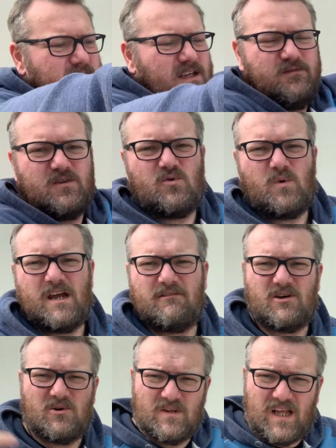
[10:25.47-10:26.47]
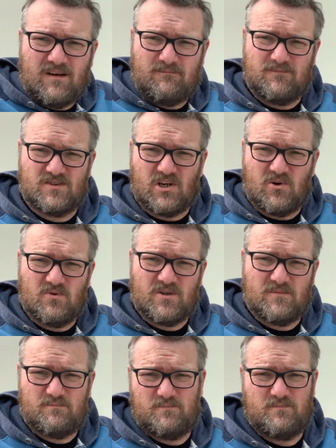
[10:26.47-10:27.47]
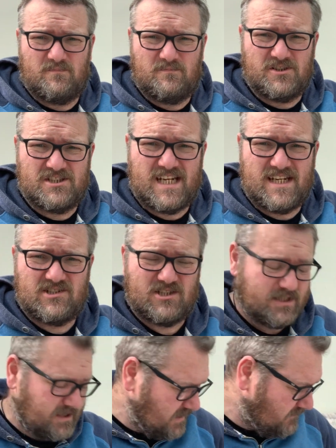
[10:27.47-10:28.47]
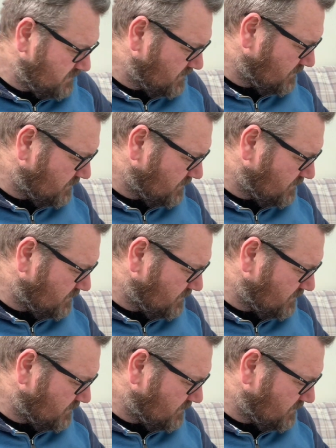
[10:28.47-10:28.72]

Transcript: if you're wearing all that shoulder protection and everything